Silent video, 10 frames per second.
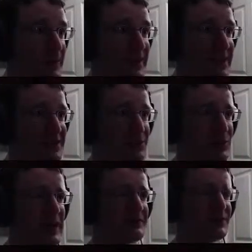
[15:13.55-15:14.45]
he has a
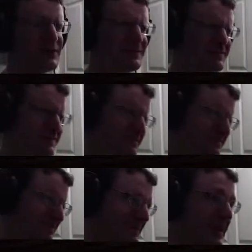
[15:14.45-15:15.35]
rifle.
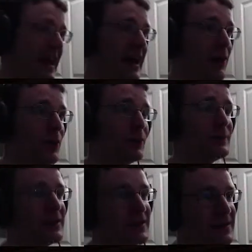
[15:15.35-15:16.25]
Ow.
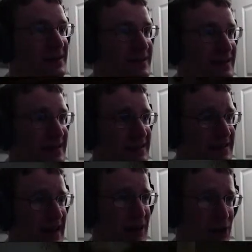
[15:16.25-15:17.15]

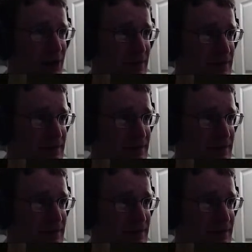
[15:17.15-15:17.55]
That hurt.